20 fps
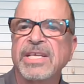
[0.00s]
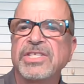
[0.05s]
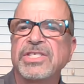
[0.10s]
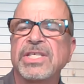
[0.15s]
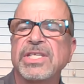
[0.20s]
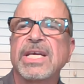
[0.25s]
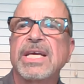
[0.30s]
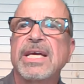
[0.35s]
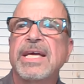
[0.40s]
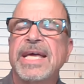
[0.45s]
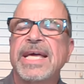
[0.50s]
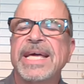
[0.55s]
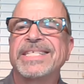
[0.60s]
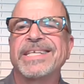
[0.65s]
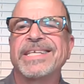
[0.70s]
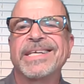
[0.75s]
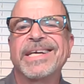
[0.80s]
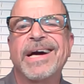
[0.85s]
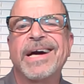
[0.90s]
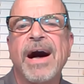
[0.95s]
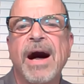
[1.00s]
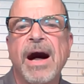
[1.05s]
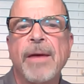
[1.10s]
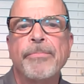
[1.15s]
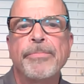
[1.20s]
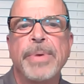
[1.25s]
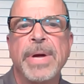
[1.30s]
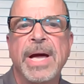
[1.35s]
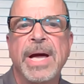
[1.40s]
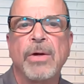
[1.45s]
It's a
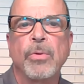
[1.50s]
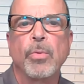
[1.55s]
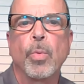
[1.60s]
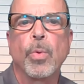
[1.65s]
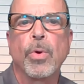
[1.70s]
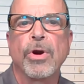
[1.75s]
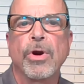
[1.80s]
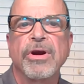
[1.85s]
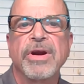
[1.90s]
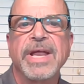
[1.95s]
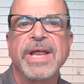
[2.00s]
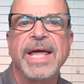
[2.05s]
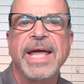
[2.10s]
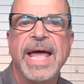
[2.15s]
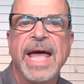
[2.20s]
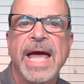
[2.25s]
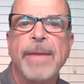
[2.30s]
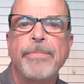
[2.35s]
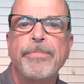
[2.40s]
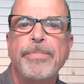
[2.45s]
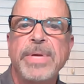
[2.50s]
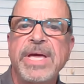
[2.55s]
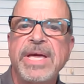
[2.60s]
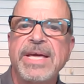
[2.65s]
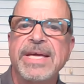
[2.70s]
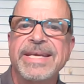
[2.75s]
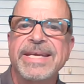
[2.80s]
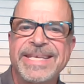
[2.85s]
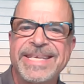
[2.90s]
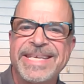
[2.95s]
compound word,
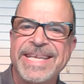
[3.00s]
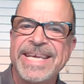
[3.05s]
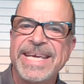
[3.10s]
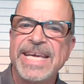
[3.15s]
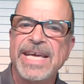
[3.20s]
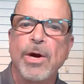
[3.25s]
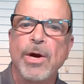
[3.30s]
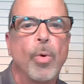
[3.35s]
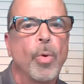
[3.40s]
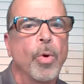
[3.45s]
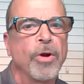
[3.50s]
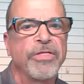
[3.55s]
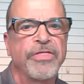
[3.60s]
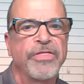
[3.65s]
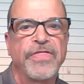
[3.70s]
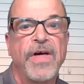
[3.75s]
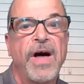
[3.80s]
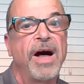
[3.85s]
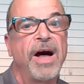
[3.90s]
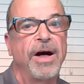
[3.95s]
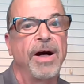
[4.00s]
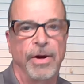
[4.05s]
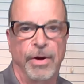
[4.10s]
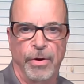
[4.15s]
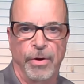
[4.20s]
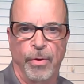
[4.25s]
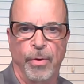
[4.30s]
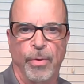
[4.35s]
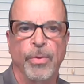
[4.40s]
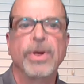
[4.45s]
epi, di, or
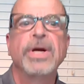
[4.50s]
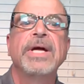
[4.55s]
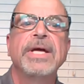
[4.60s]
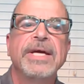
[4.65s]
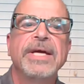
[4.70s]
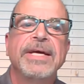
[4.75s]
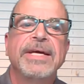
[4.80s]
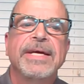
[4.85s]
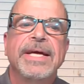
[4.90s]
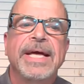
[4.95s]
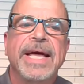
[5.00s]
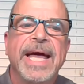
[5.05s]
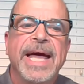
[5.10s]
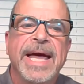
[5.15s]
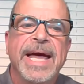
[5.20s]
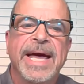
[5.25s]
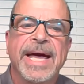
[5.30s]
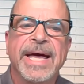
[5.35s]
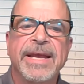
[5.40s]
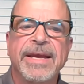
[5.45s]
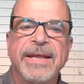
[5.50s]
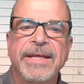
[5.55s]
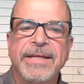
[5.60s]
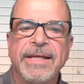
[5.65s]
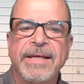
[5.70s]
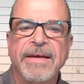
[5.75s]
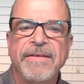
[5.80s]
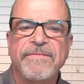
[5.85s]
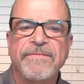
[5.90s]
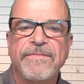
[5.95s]
thao. And
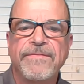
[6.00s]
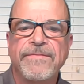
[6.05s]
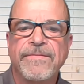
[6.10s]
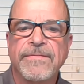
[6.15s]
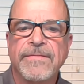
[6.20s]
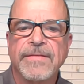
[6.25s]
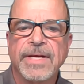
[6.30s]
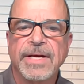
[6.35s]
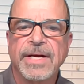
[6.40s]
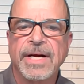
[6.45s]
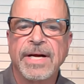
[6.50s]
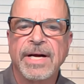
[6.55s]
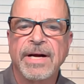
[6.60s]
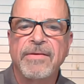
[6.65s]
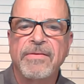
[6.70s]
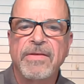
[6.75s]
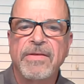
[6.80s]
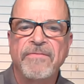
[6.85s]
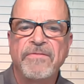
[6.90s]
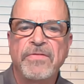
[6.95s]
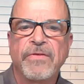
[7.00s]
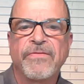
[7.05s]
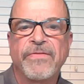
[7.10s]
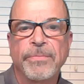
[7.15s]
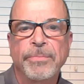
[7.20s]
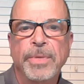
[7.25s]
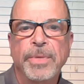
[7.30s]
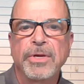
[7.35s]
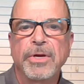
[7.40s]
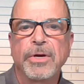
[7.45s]
if you're
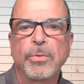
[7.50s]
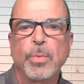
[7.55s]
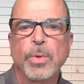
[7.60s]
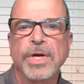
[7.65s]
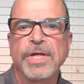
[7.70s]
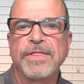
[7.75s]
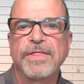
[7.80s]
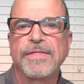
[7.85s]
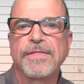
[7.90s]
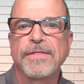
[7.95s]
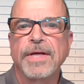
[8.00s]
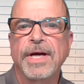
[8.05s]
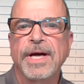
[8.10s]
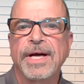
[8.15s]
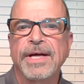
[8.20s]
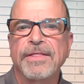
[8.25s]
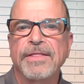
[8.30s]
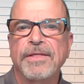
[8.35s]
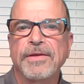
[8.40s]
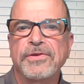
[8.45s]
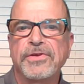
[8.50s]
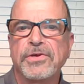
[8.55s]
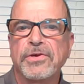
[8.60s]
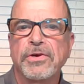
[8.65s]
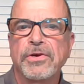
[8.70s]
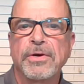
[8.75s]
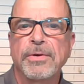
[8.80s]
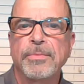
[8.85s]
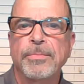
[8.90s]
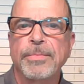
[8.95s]
familiar with the
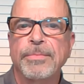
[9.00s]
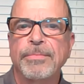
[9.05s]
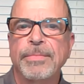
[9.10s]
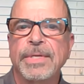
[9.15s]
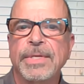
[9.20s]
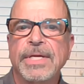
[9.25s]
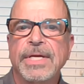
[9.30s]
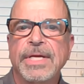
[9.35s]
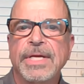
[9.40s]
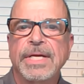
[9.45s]
term